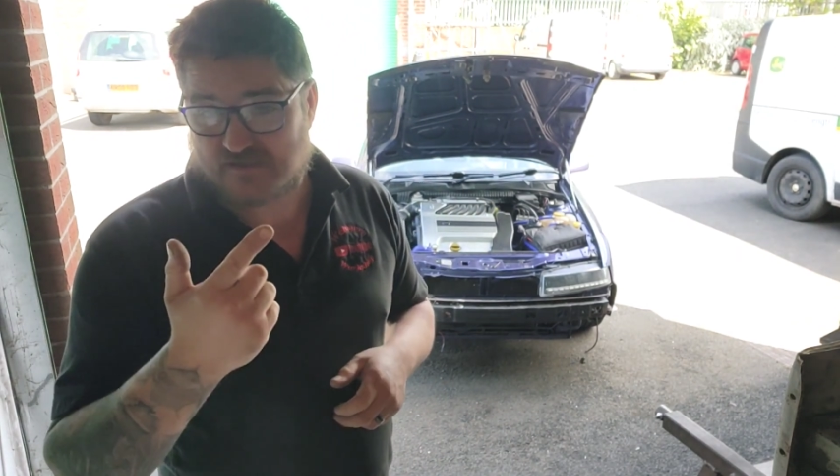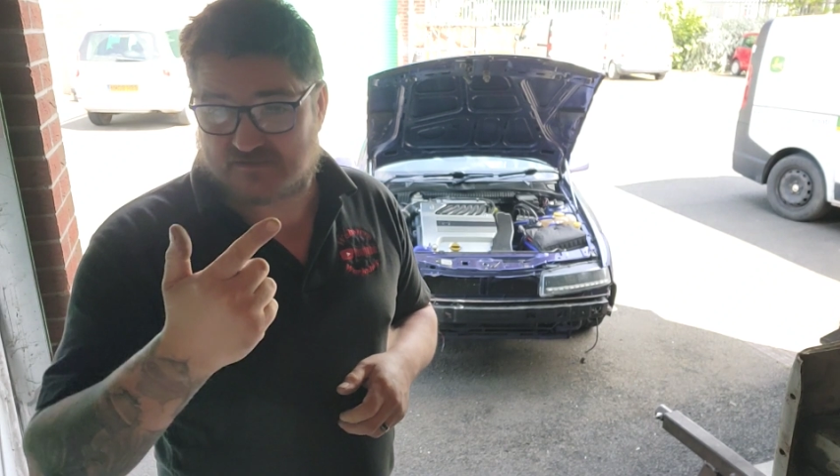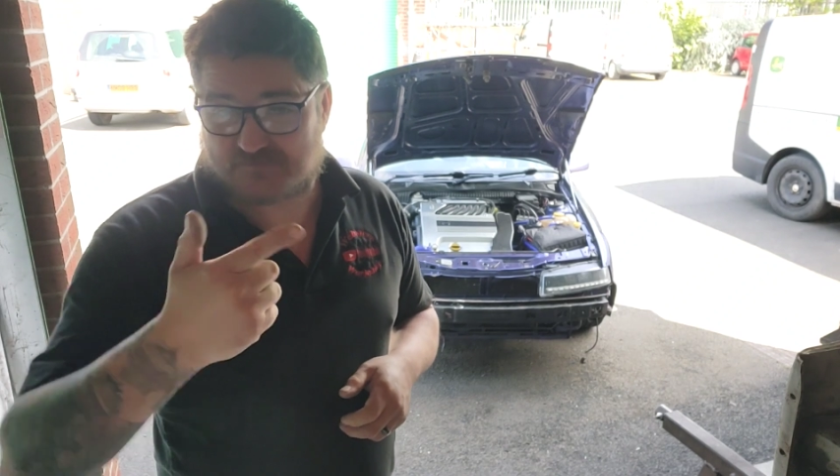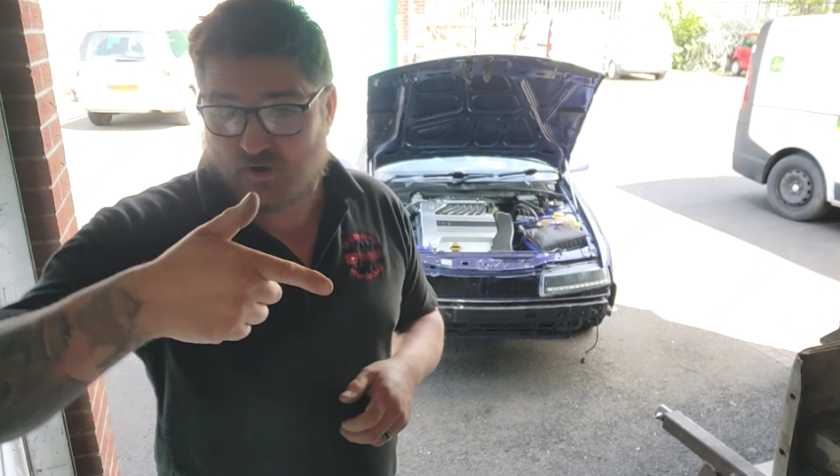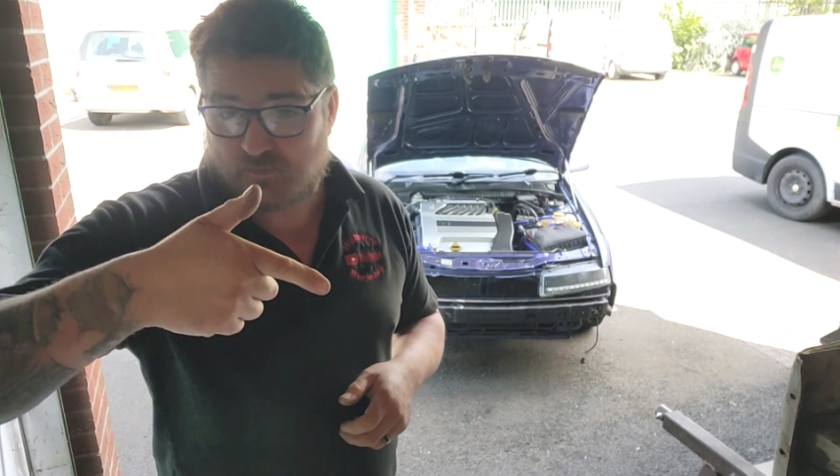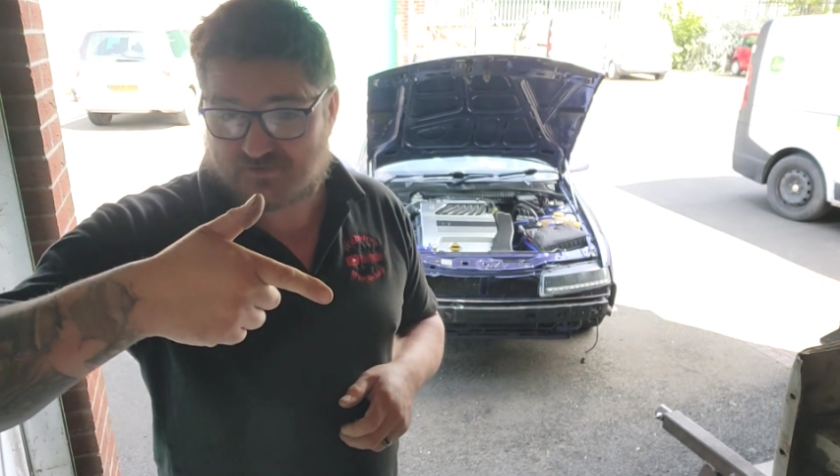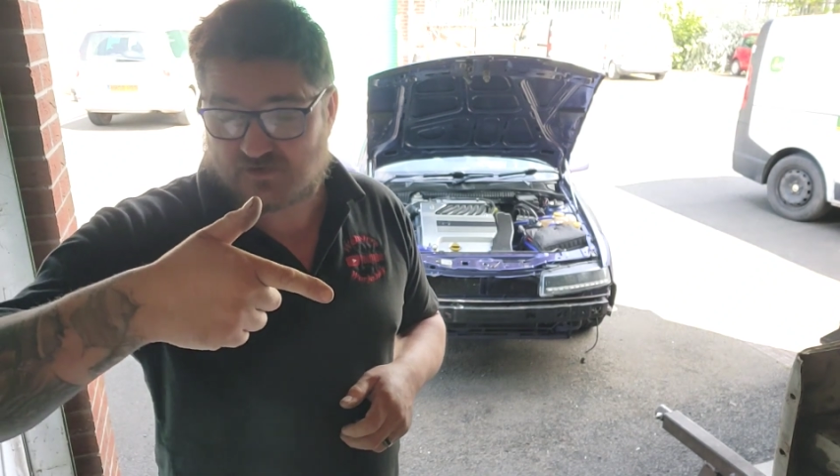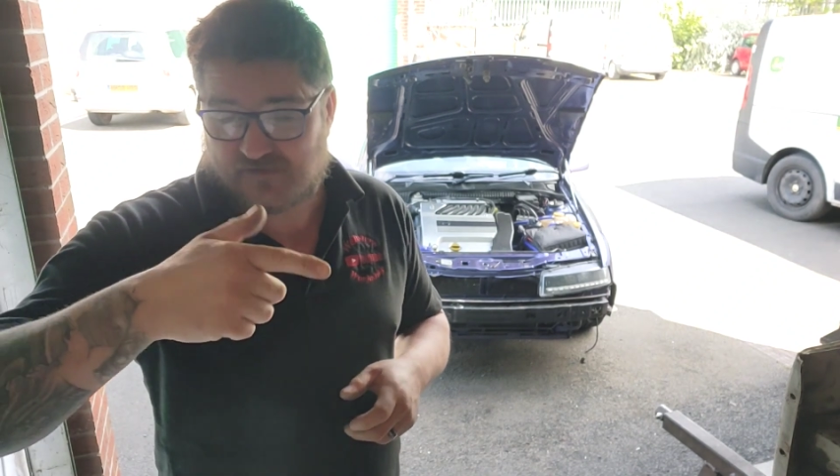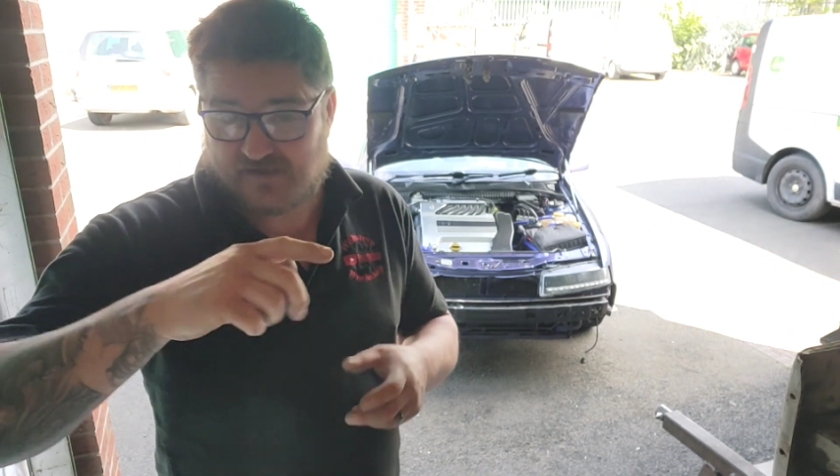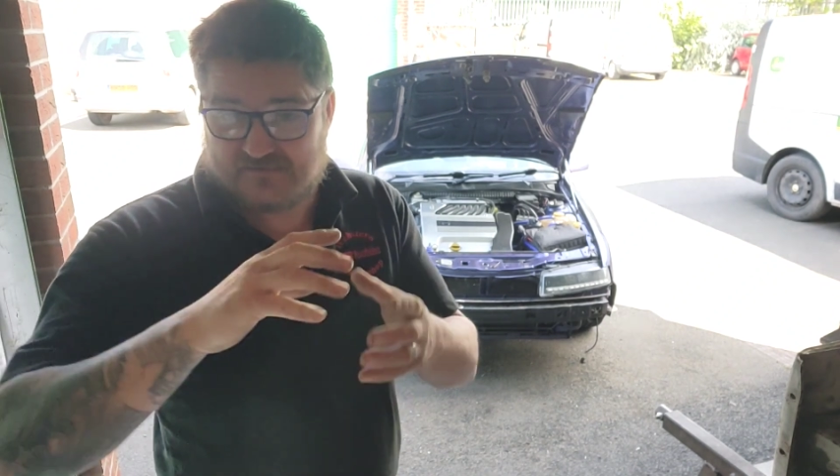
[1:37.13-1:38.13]
that pops
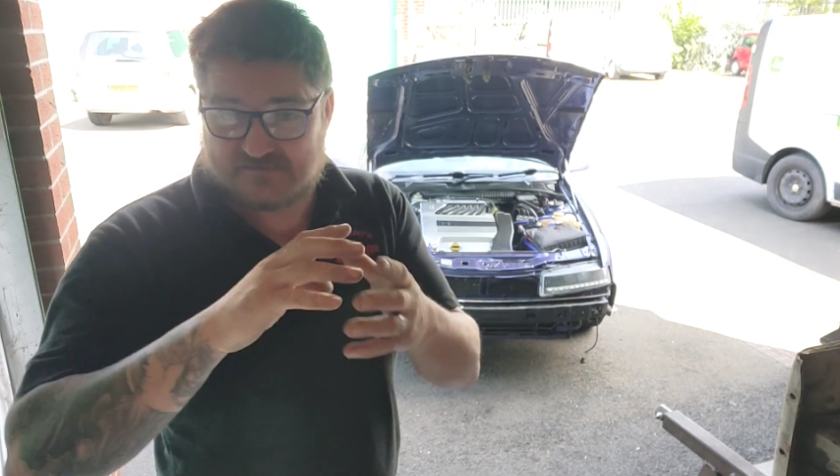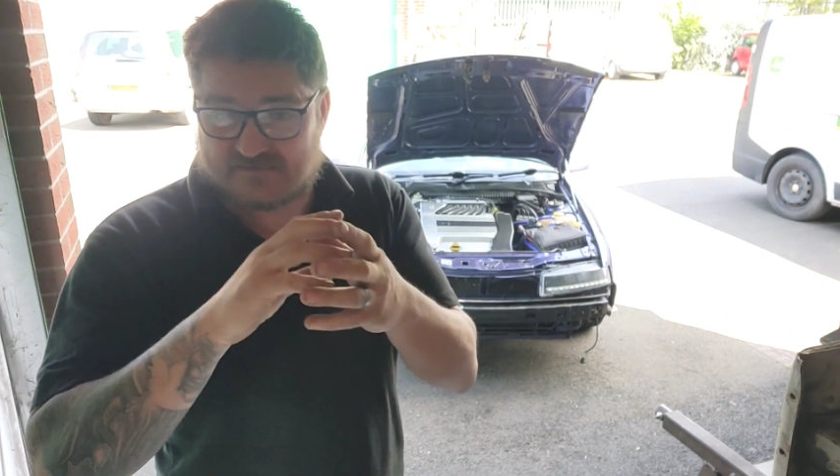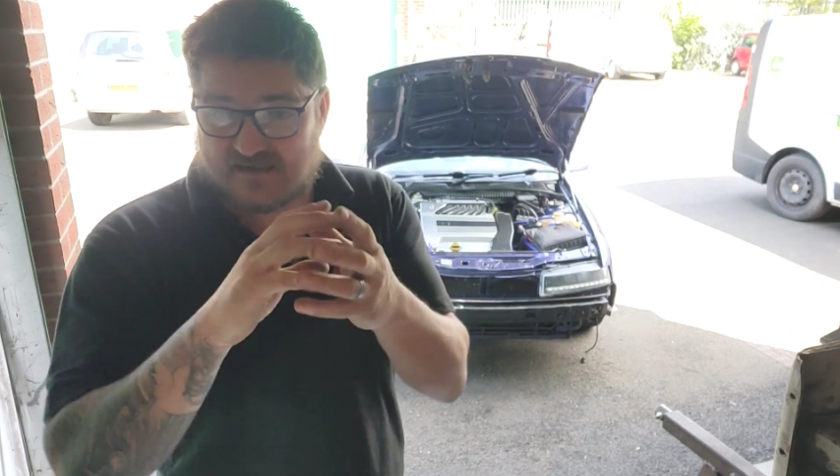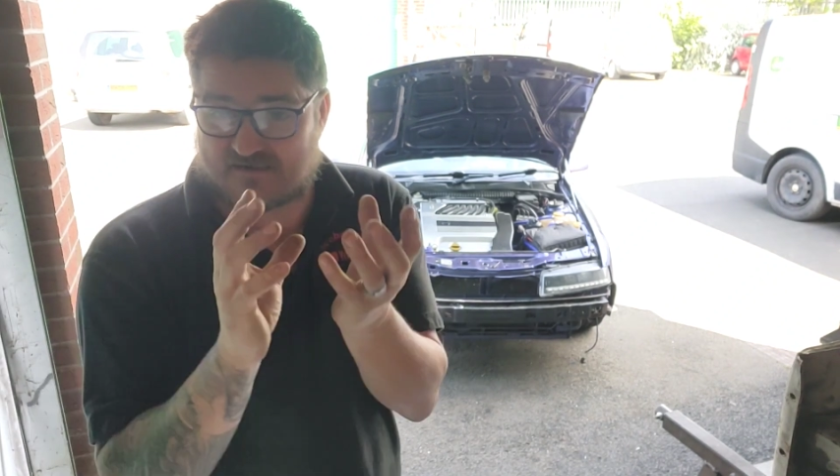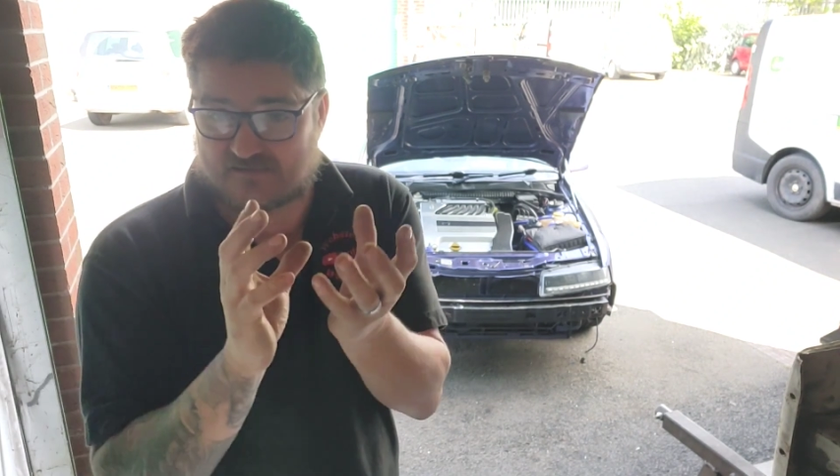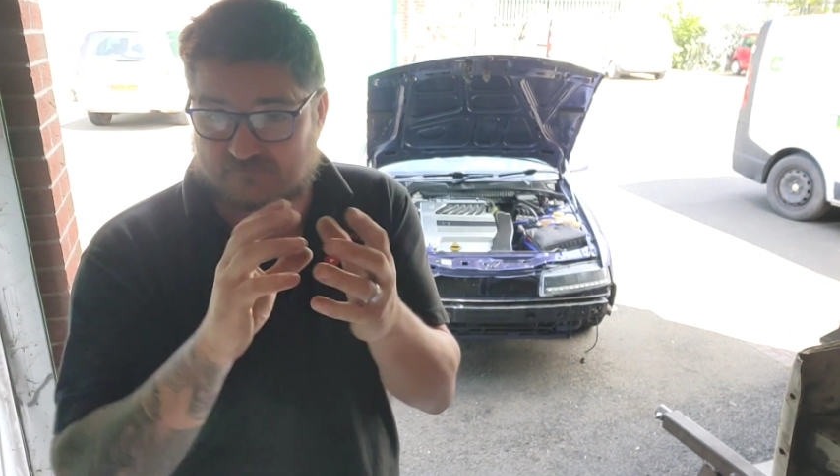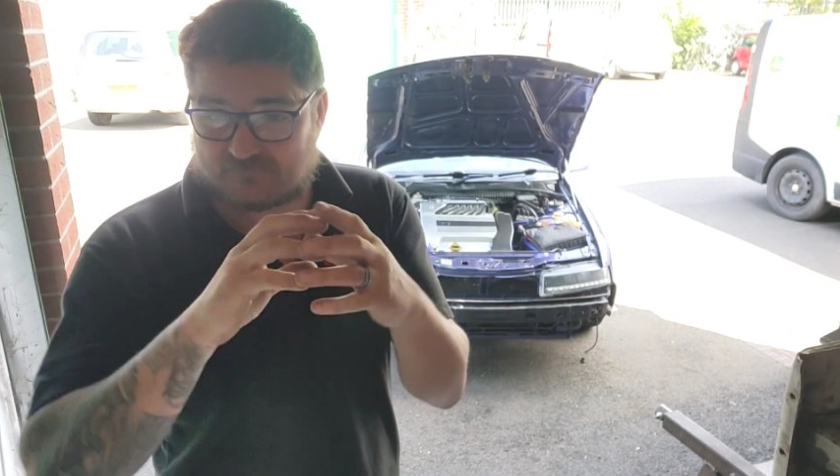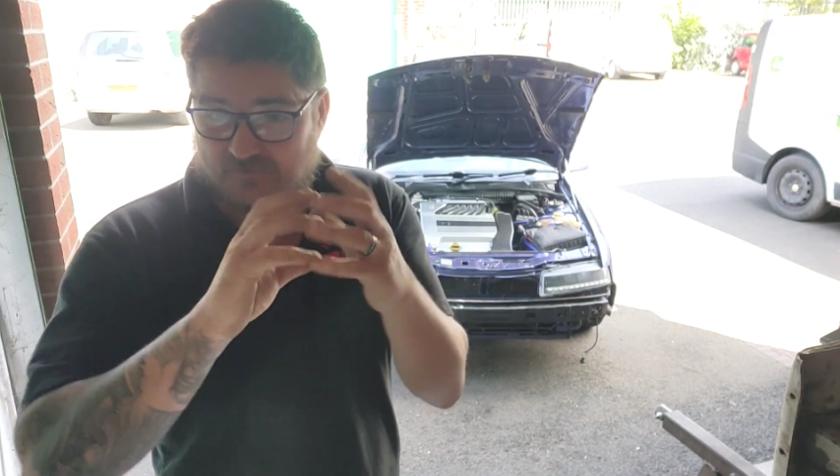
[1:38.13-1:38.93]
off inside the